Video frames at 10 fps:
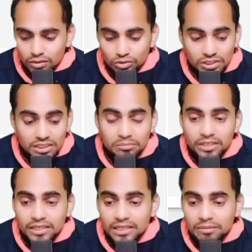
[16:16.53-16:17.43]

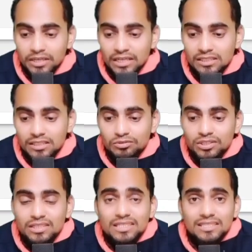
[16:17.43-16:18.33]
terminating my
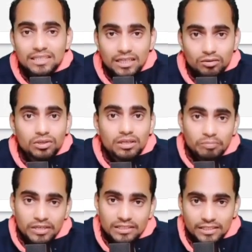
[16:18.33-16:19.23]
execution, it is saying, okay,
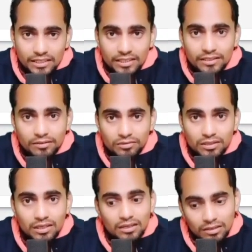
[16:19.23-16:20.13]
please check it out,
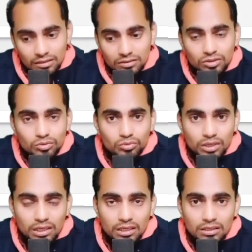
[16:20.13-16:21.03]
you
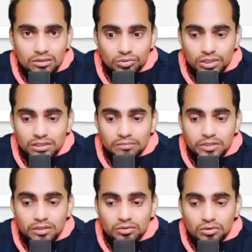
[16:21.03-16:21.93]
are doing
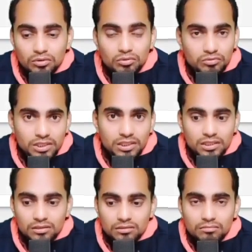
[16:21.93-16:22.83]
something wrong over
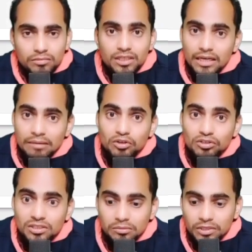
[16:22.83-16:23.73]
here, but I'm
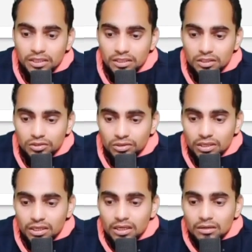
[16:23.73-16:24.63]
not terminating your
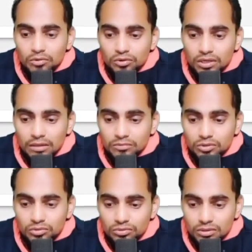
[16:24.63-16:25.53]
program.
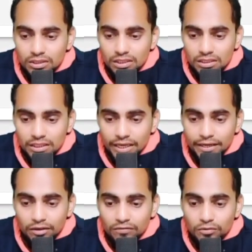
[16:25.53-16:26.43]
So this
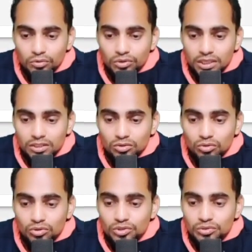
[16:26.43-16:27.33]
end of code is
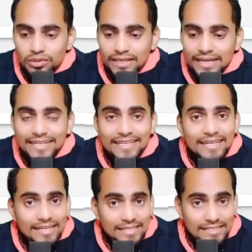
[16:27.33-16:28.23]
also getting
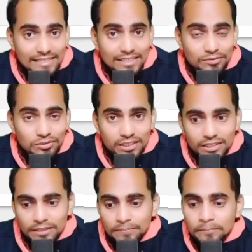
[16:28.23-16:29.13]

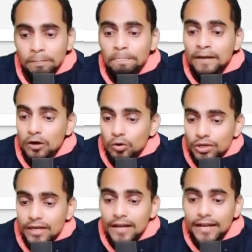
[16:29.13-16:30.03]
executed.
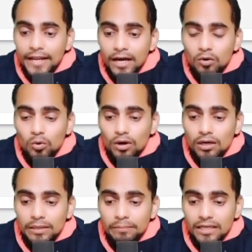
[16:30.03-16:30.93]
Okay, now
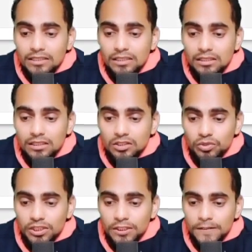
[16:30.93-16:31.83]
imagine a
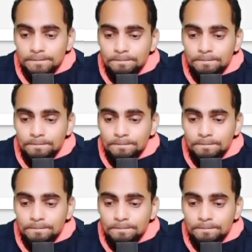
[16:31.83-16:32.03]
situation